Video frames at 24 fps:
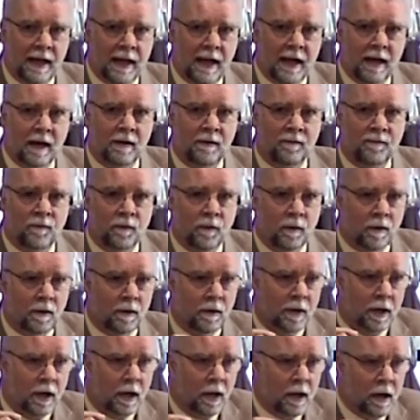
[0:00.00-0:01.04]
here for
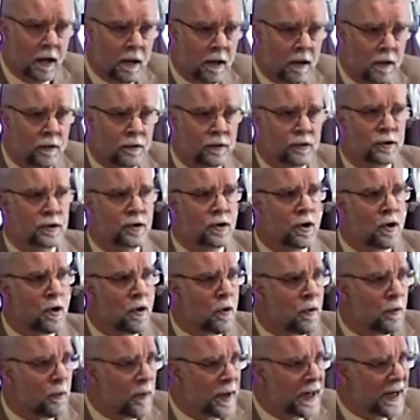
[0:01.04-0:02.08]
close
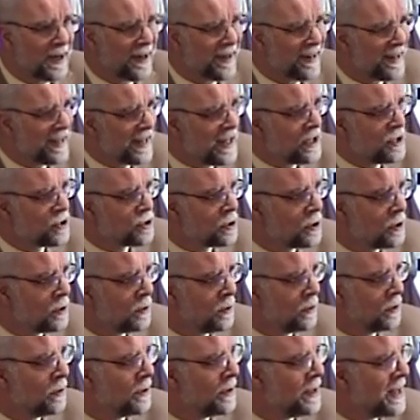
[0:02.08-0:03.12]
relational